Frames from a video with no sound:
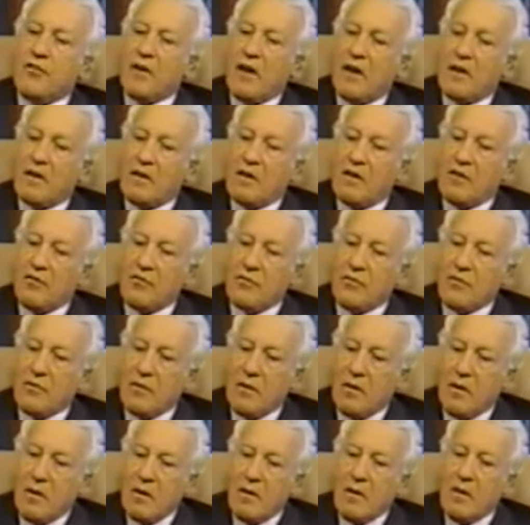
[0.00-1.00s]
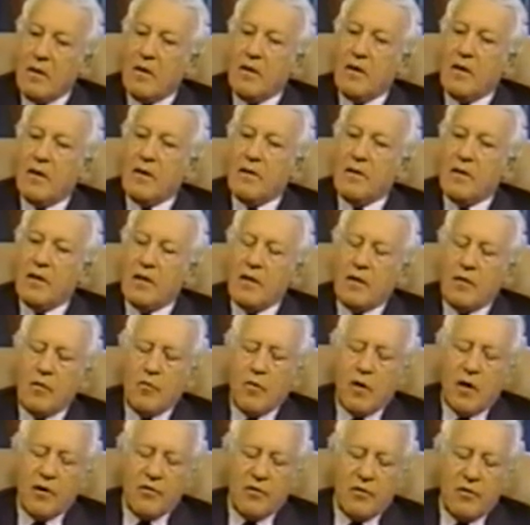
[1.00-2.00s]
analysts. The
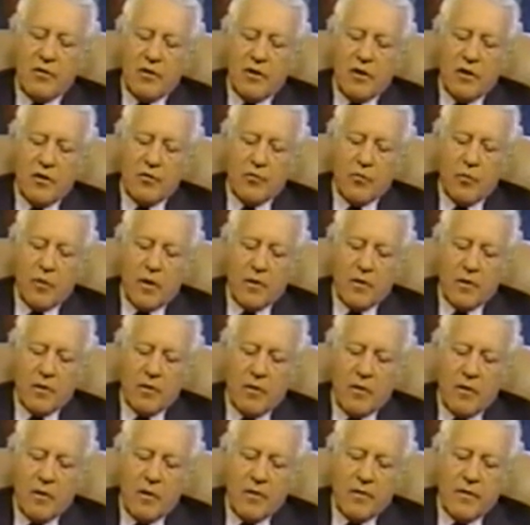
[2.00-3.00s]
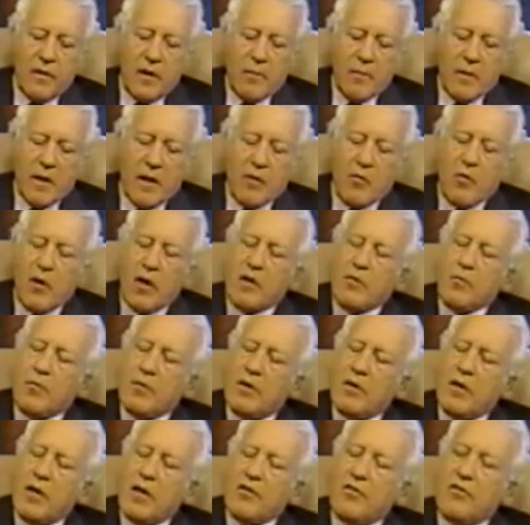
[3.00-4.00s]
question is whether they make
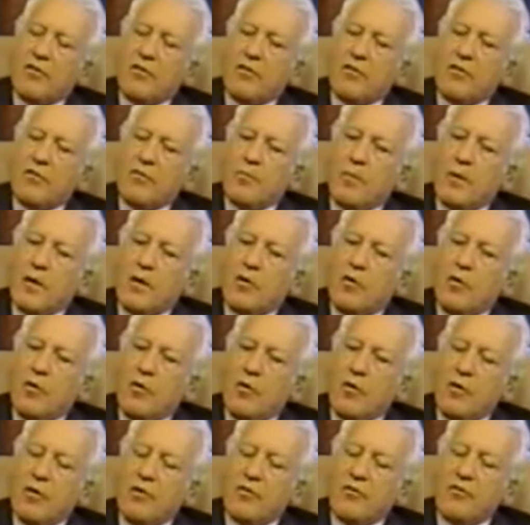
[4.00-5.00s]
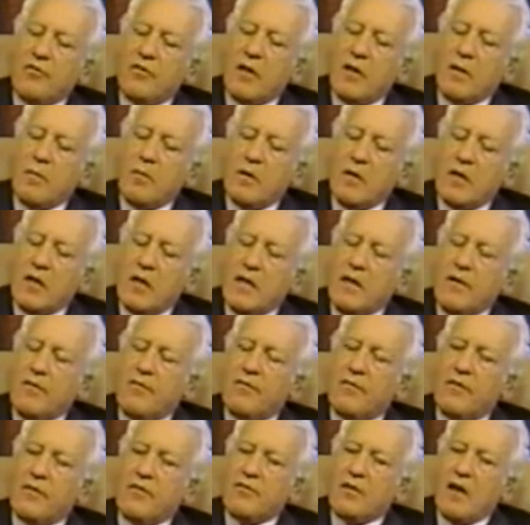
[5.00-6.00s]
recommendations because they
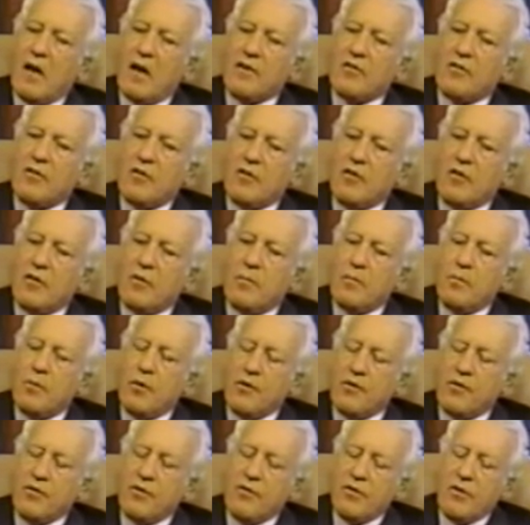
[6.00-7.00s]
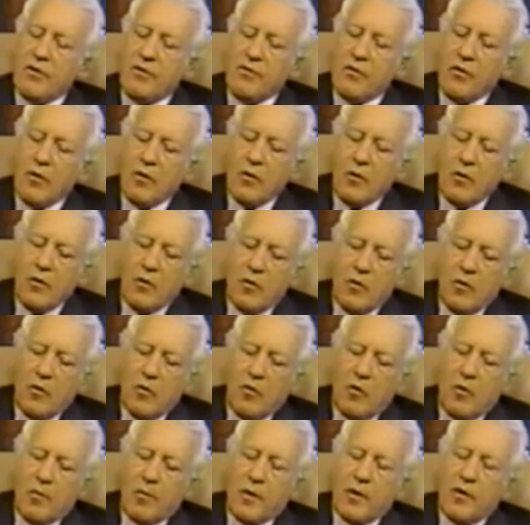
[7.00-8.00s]
believe the stocks are good purchases
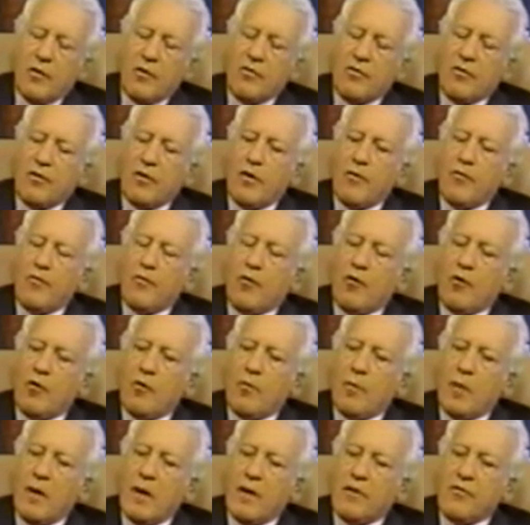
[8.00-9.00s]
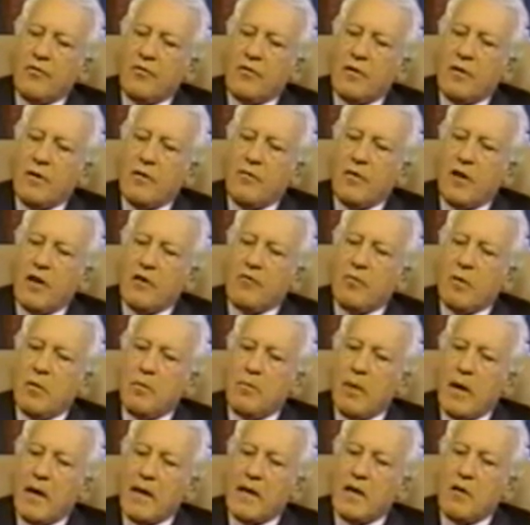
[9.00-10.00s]
or because their firm has an
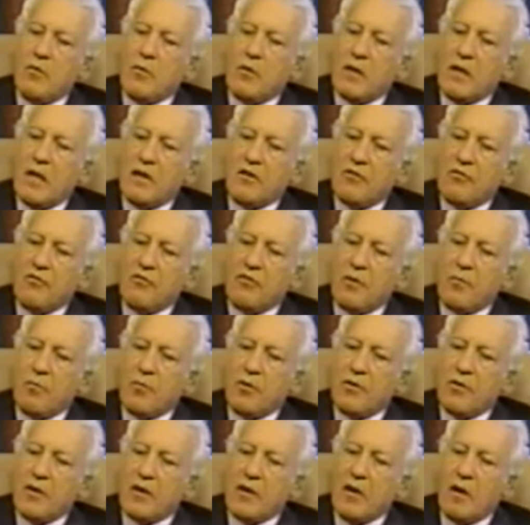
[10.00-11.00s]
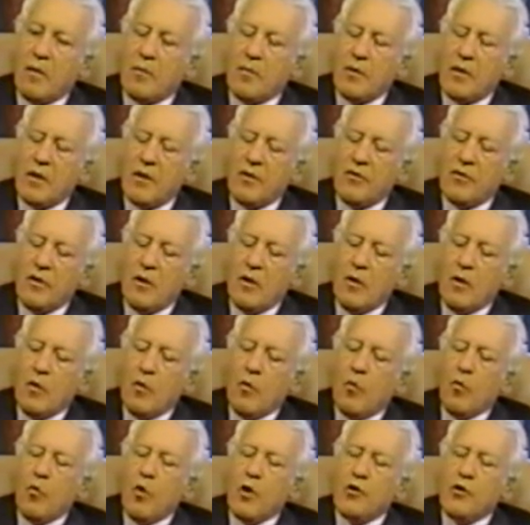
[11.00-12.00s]
investment banking relationship with the companies.
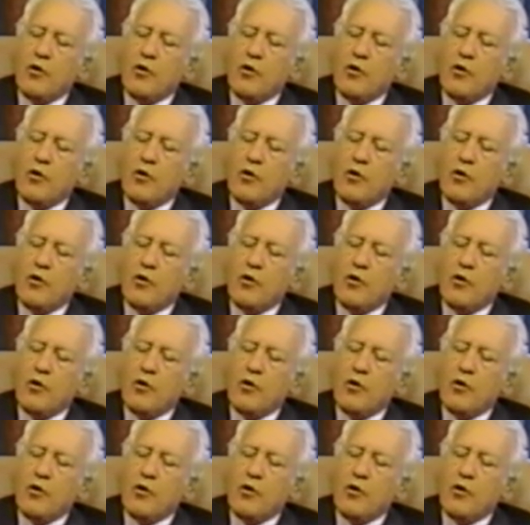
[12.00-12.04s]
What